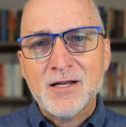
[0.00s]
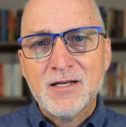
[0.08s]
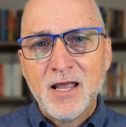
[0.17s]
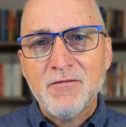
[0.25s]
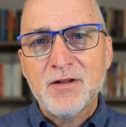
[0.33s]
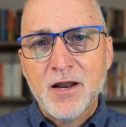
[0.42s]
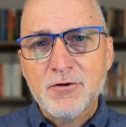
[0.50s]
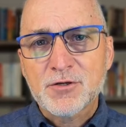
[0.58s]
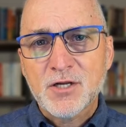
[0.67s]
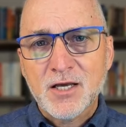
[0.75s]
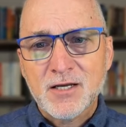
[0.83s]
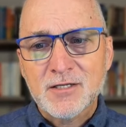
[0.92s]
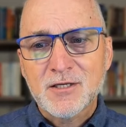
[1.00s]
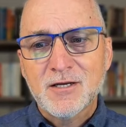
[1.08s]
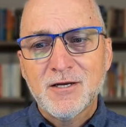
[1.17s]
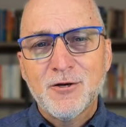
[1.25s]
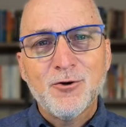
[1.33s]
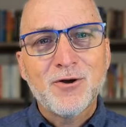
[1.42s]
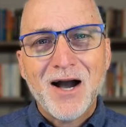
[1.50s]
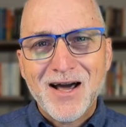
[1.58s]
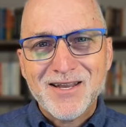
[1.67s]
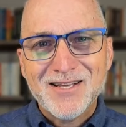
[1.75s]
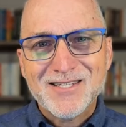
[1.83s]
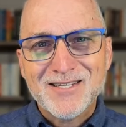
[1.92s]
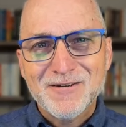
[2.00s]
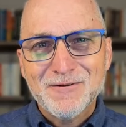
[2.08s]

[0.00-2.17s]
David understands who God is.